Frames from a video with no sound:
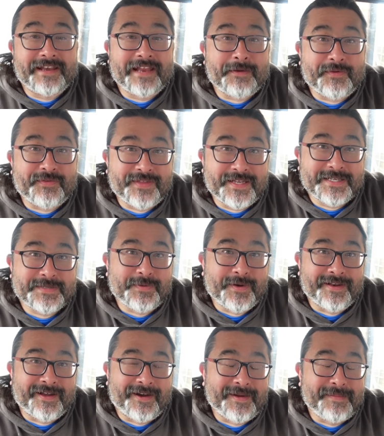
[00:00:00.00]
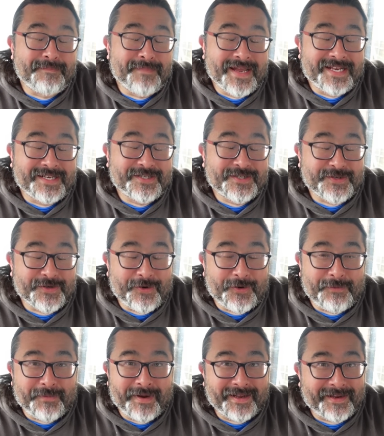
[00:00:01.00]
Now with this one I made
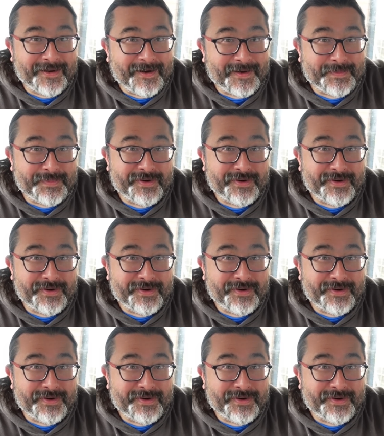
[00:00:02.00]
sure my cart